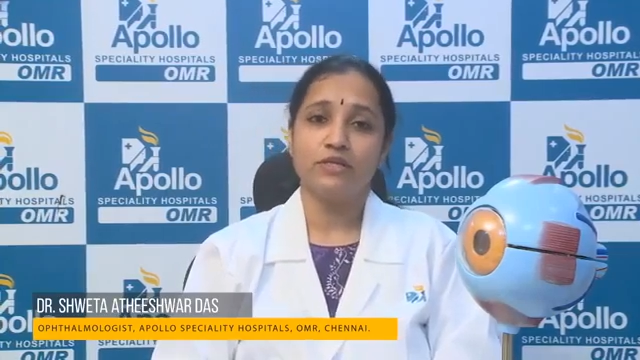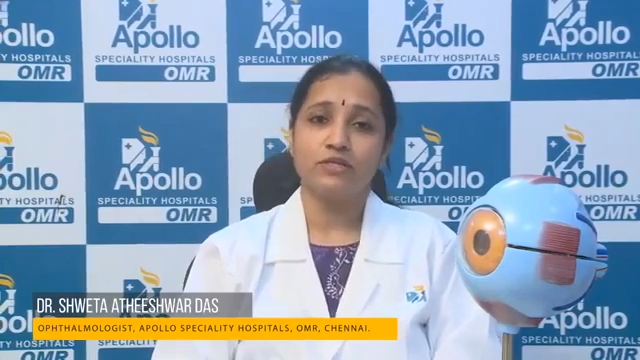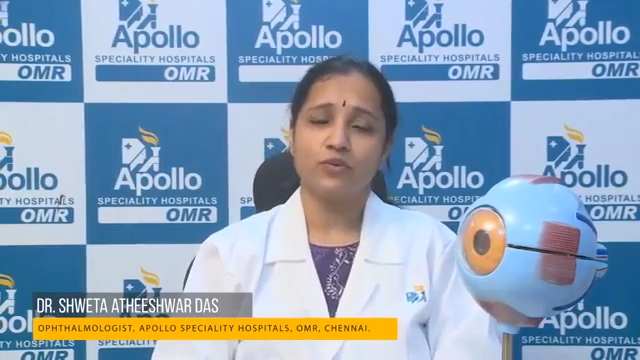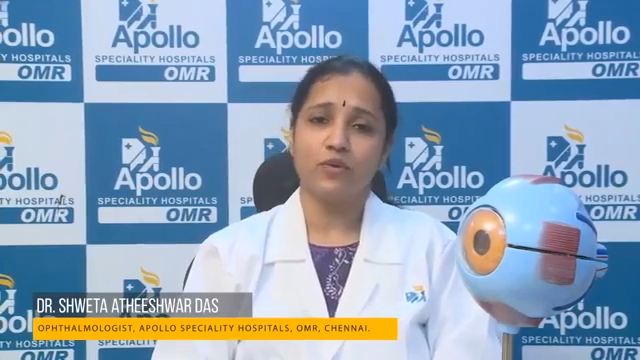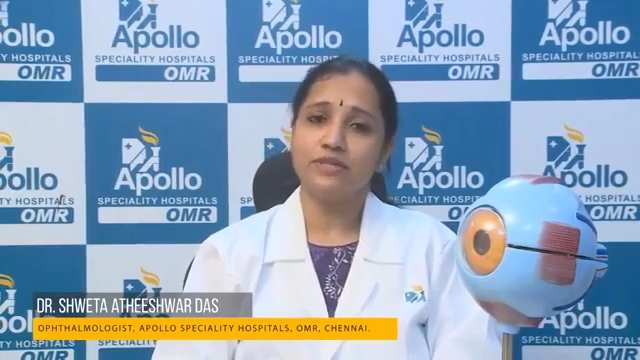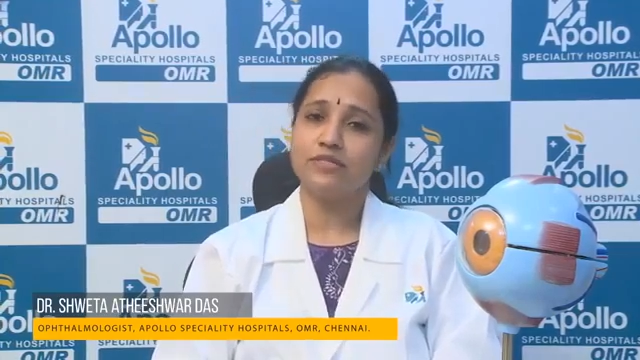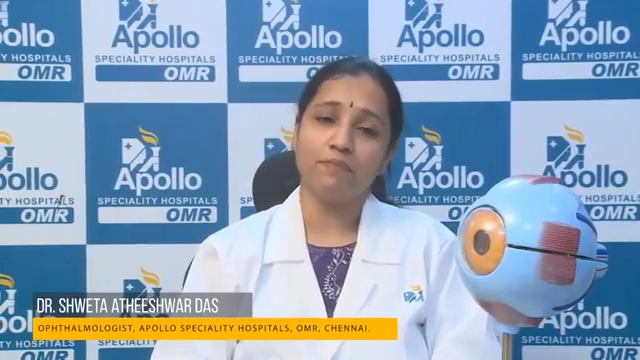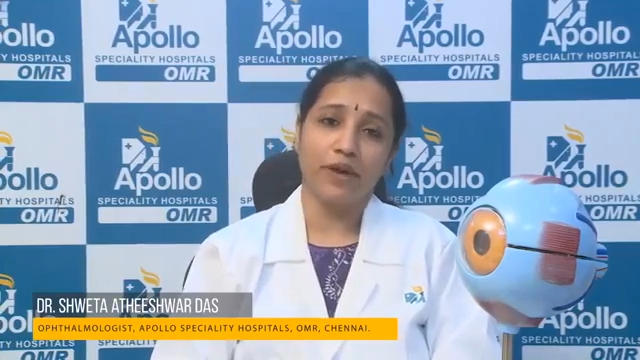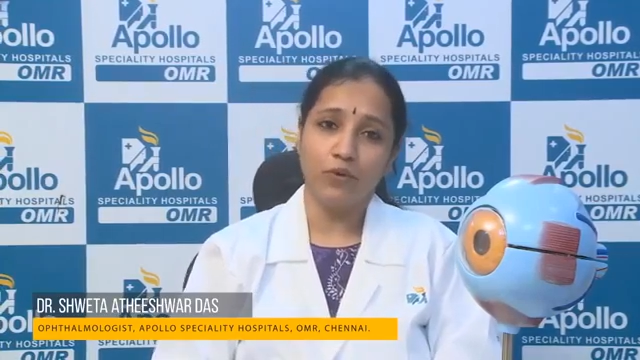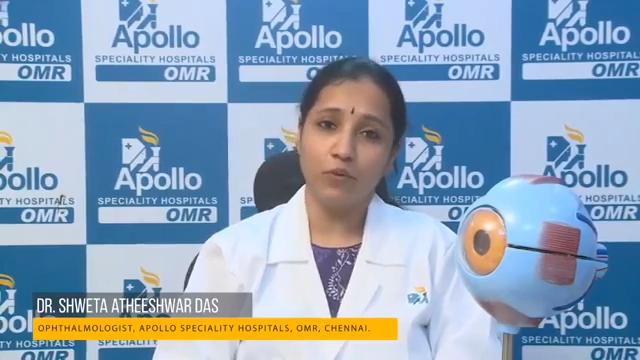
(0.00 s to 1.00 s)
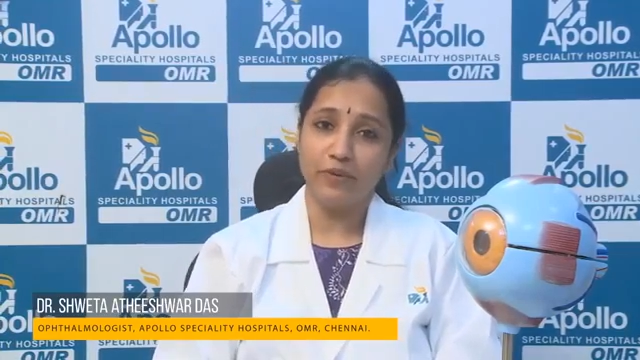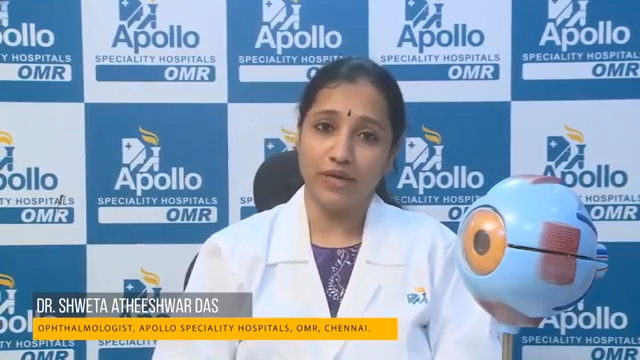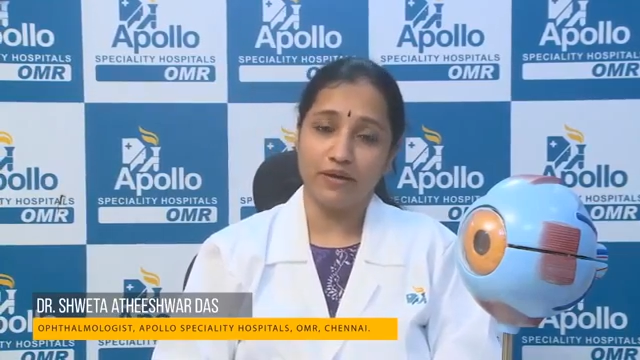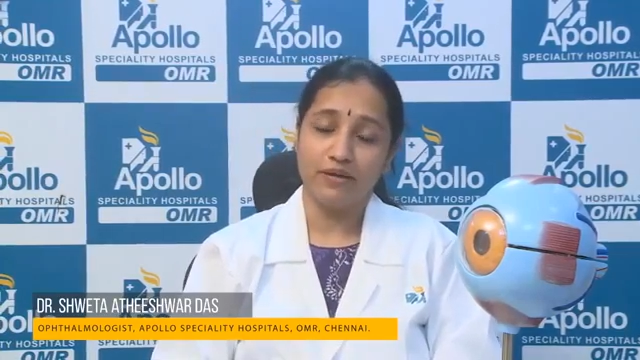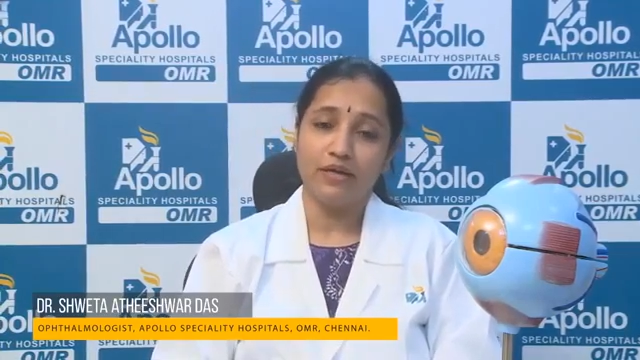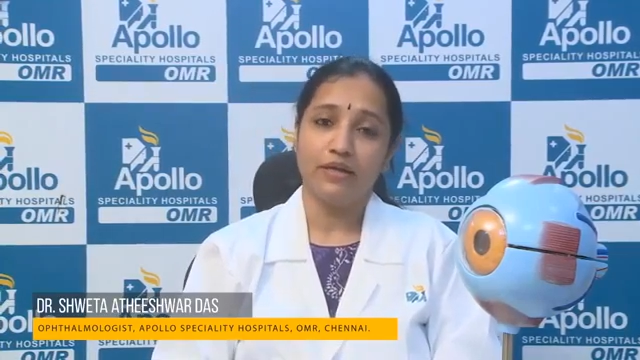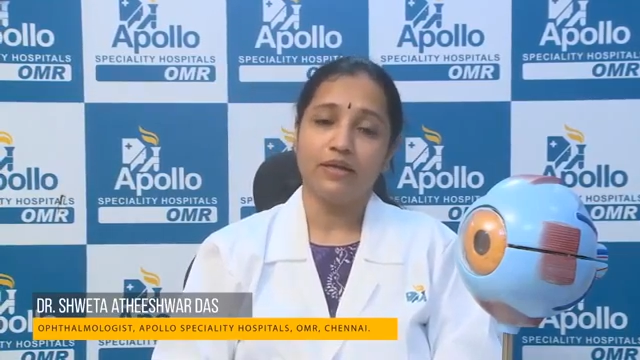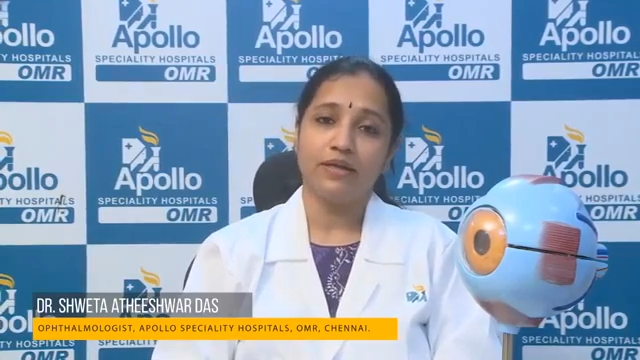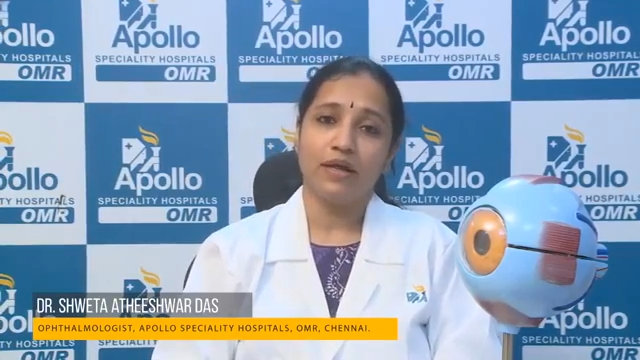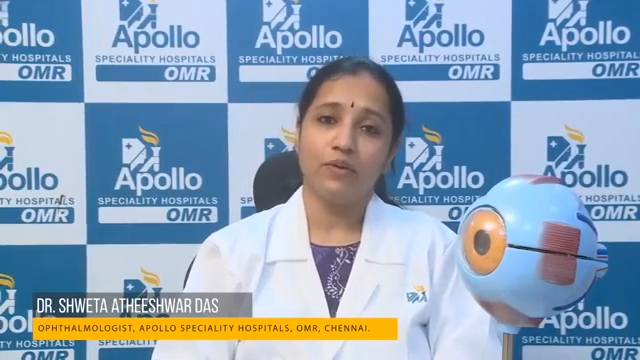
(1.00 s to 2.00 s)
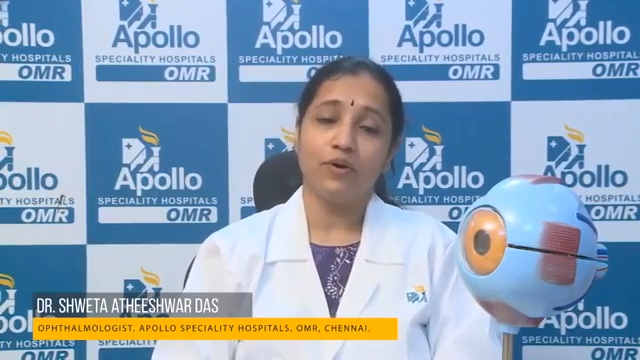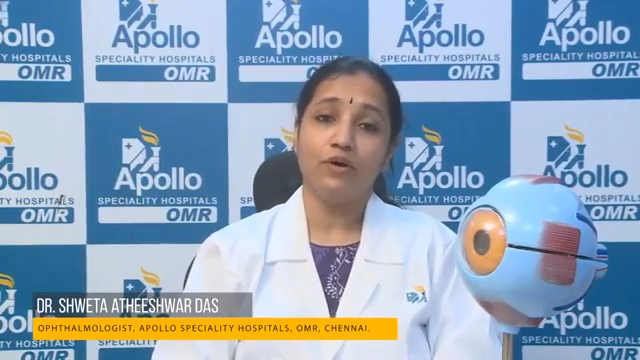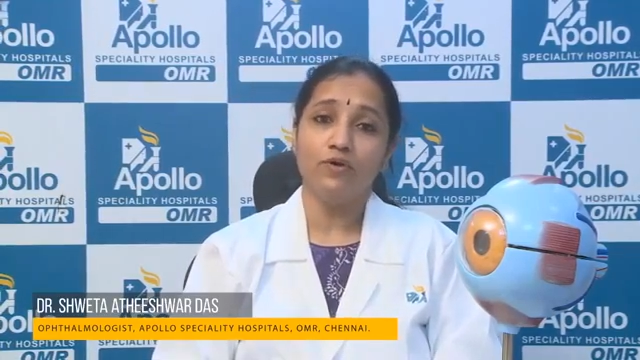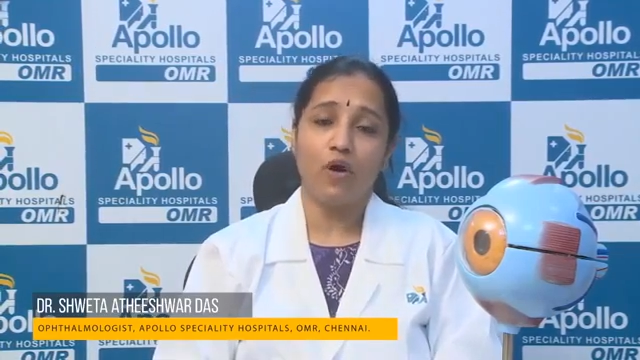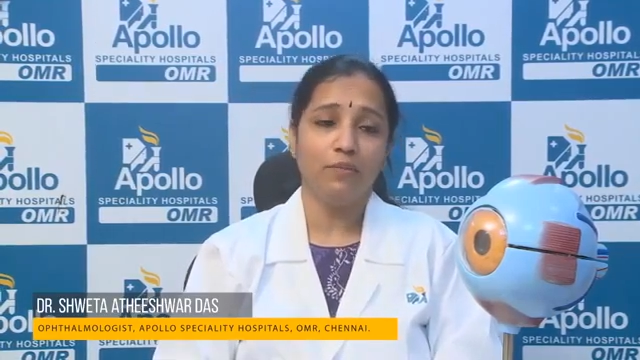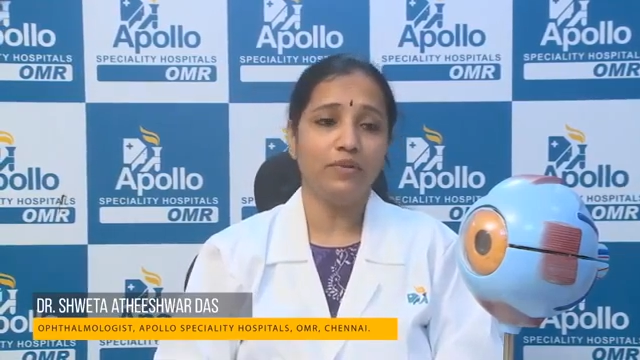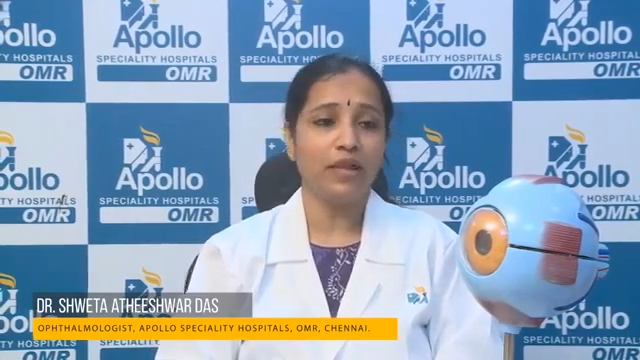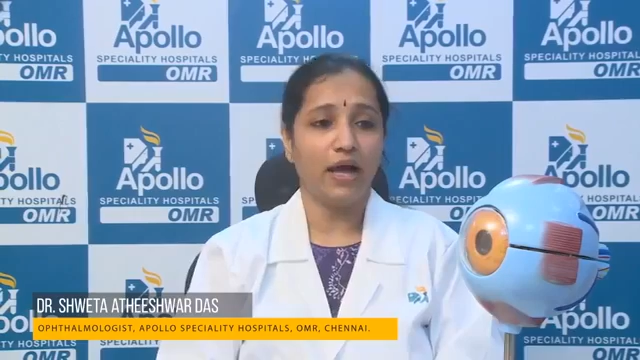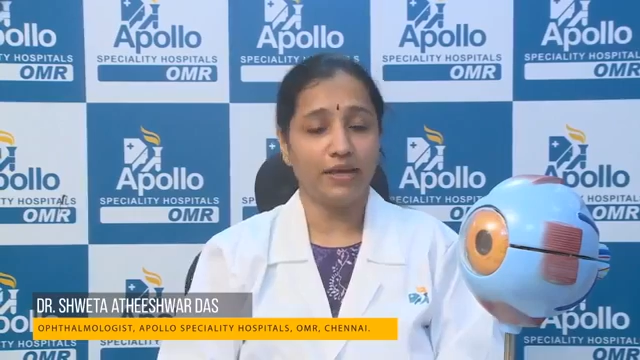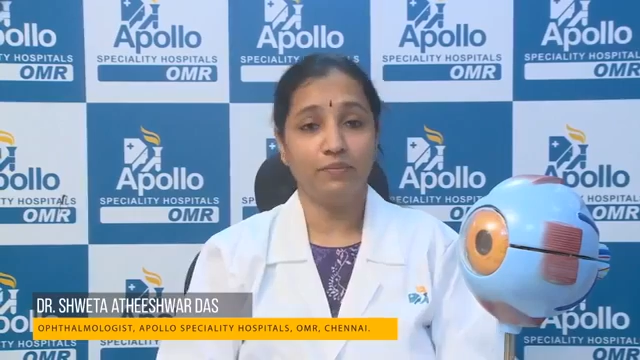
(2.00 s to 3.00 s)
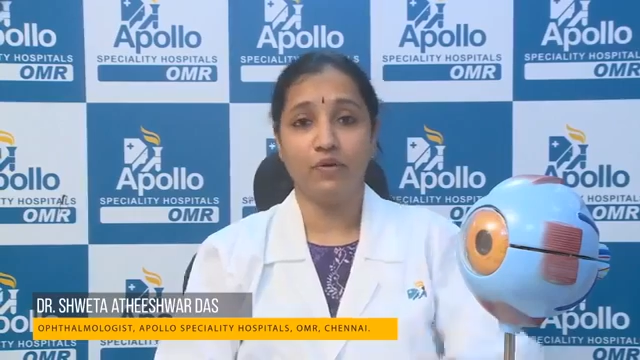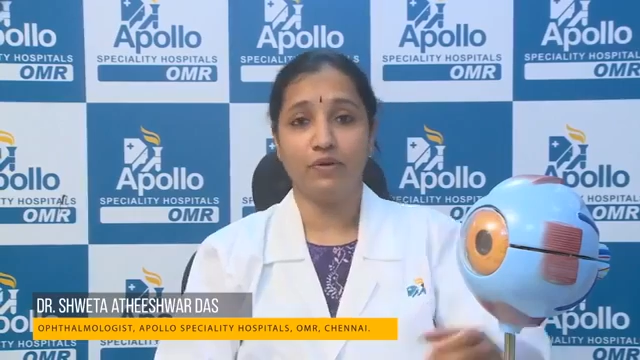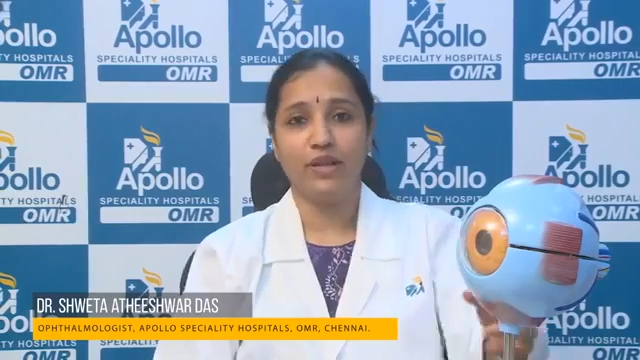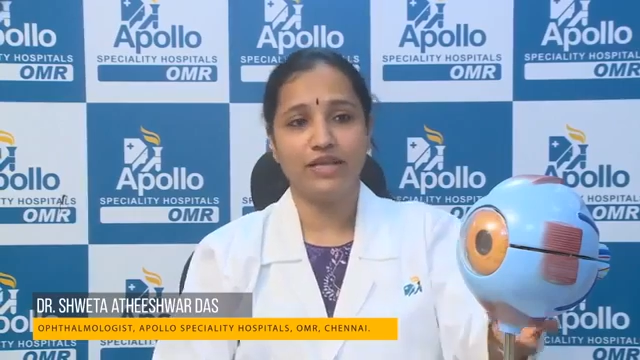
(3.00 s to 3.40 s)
So, what is myopia? Now, a normal eyeball,